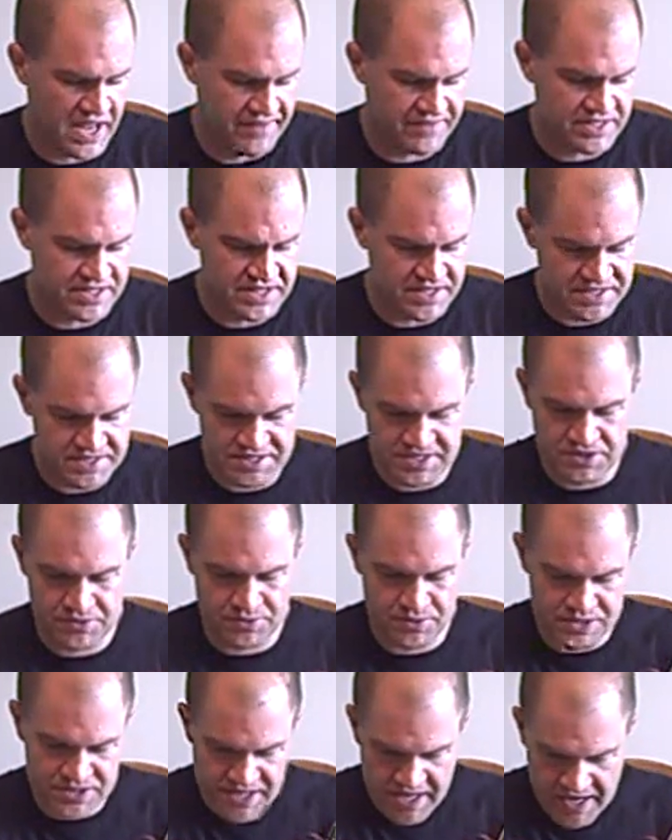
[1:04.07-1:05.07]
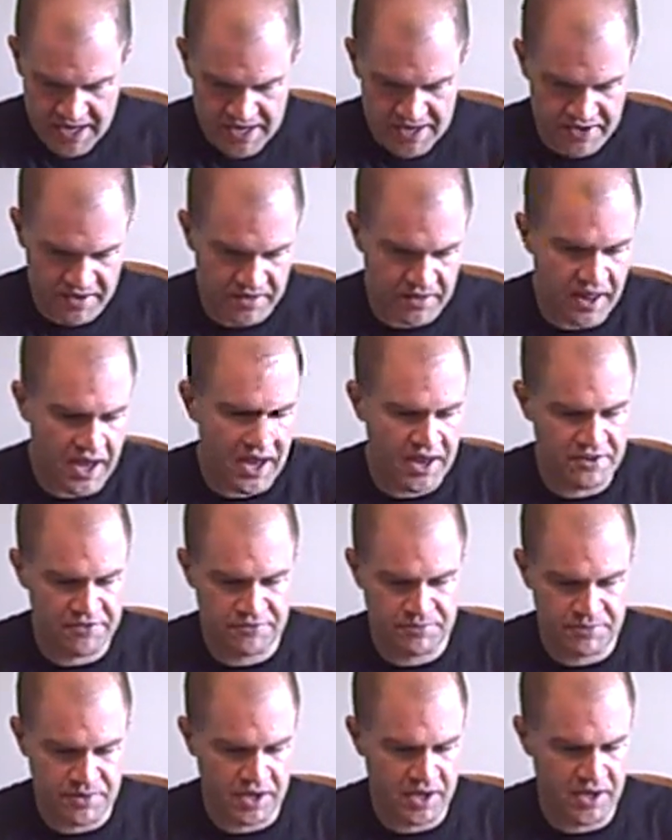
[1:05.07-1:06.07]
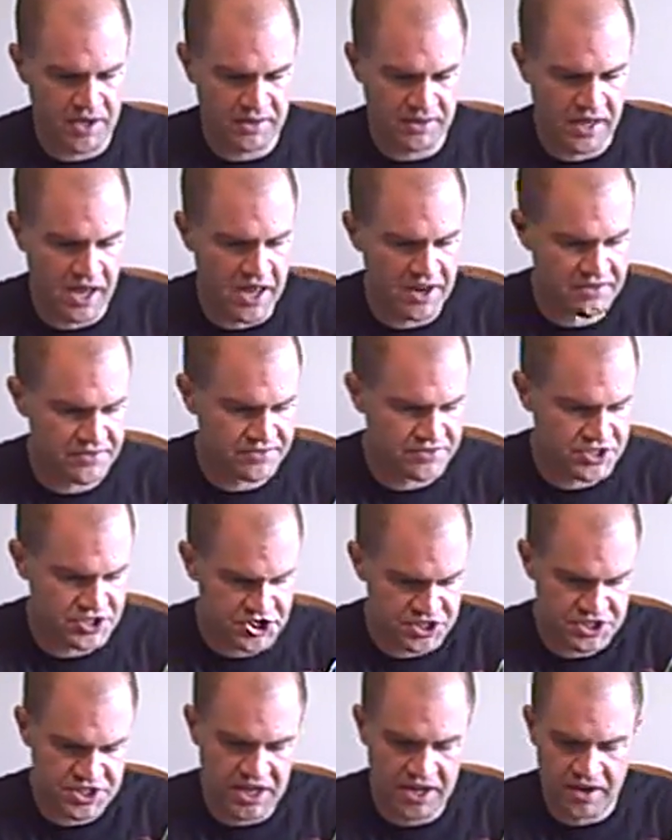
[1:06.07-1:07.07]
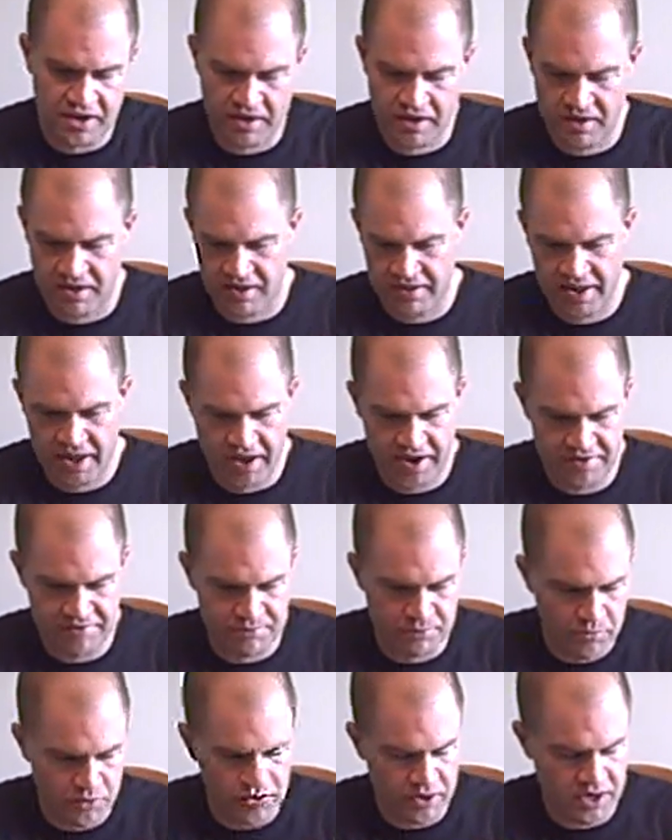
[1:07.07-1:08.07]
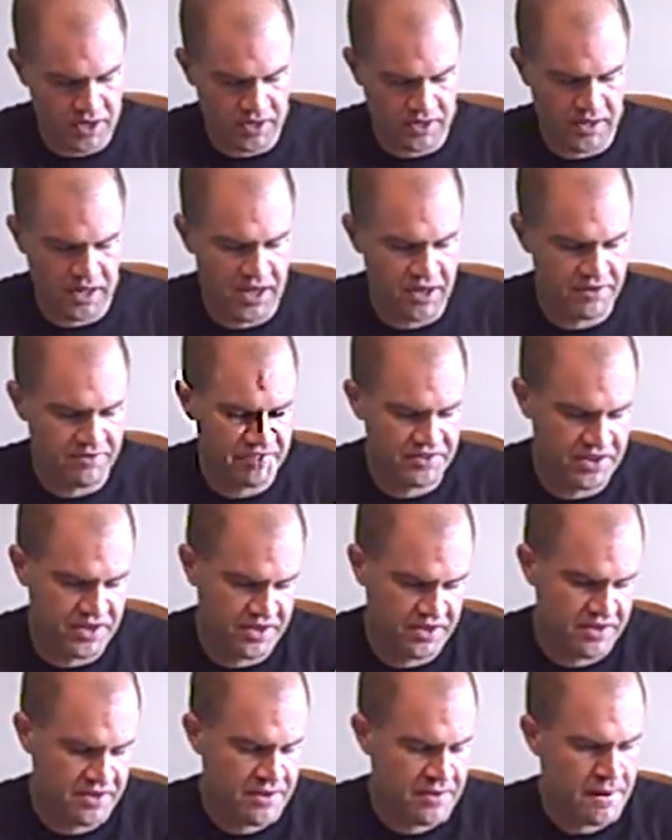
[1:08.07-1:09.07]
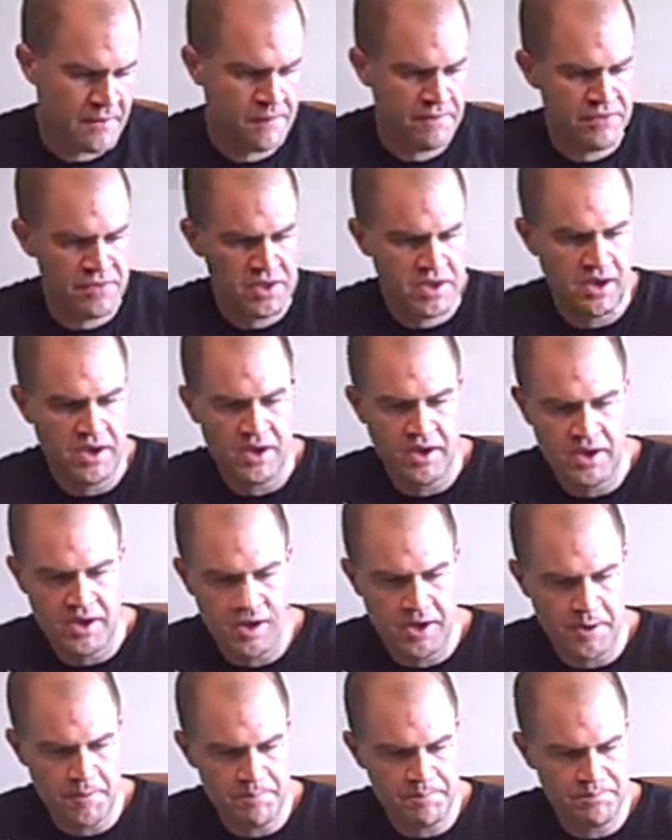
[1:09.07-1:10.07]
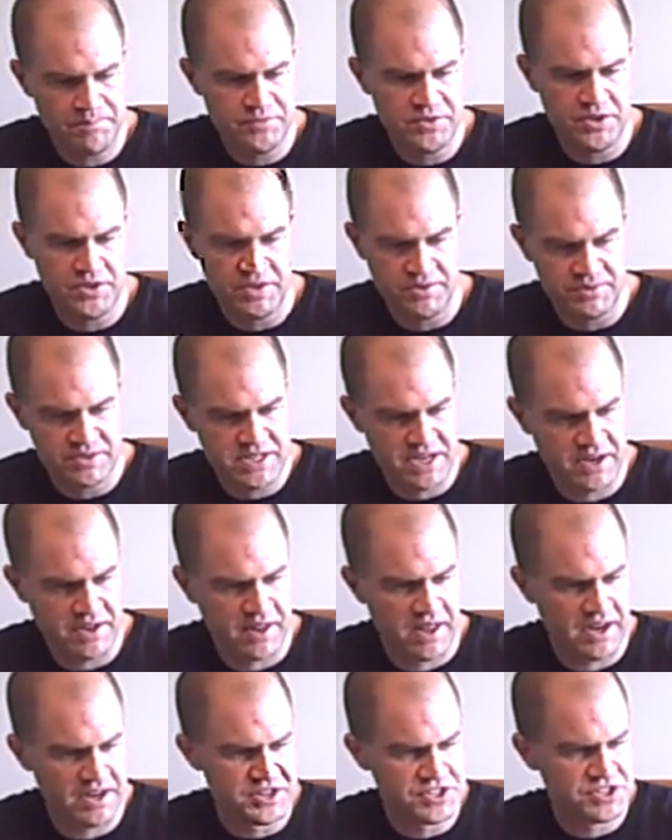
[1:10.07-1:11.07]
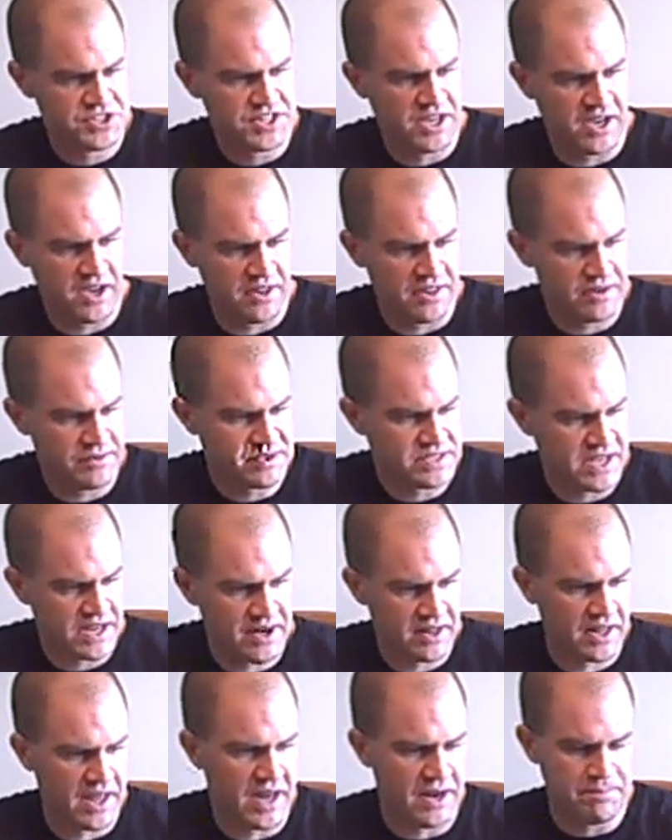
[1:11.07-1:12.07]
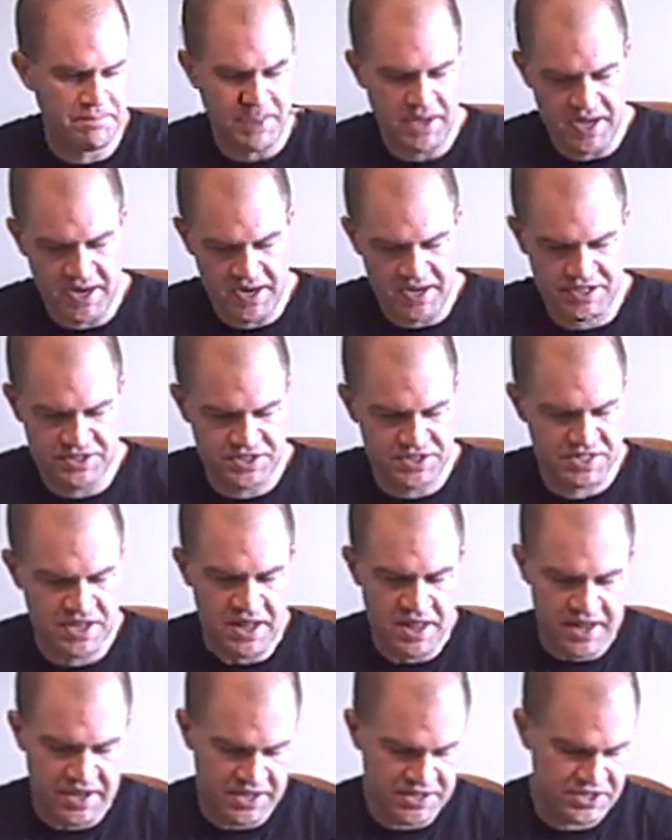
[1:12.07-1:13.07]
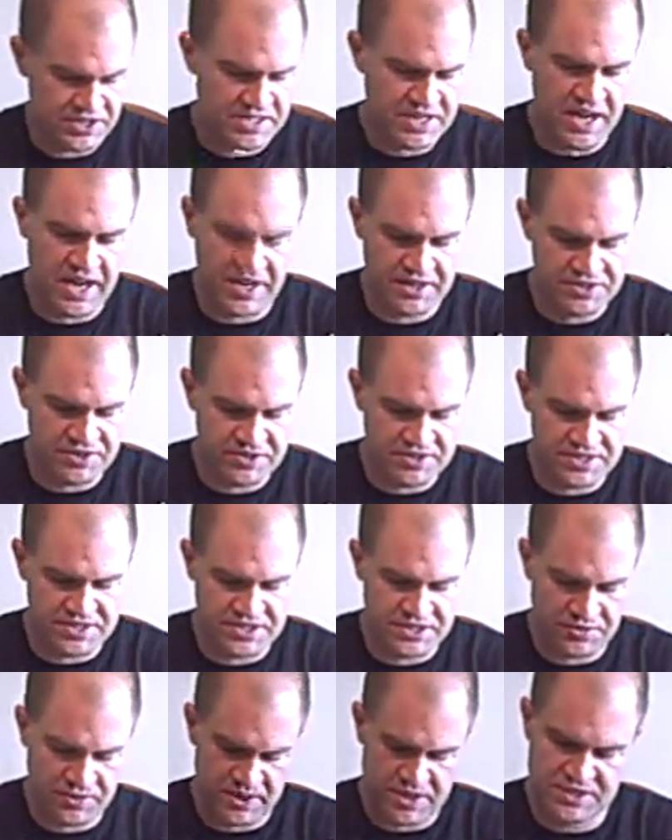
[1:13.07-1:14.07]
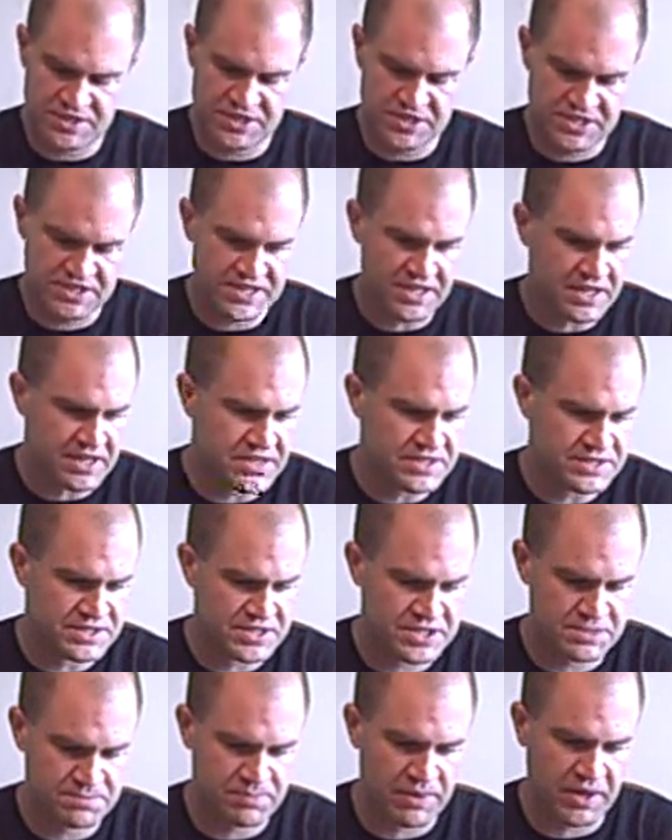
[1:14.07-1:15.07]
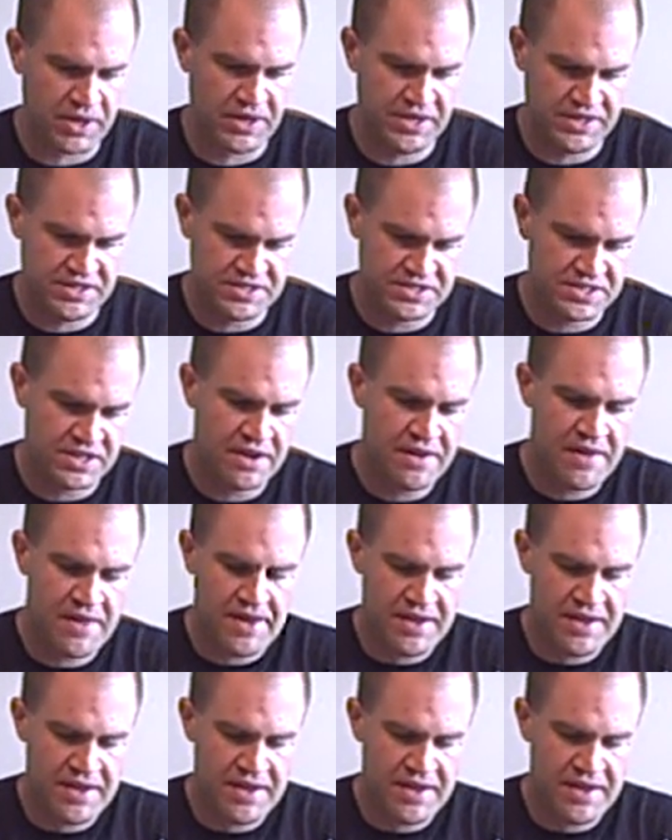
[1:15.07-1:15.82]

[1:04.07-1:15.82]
have a tendency to retain a lot of uh, a lot of shell, a lot of more, a lot of uh, um, you know they retain a lot of shell, they retain a lot of paint. It just it just kind of turns into a sticky sponge.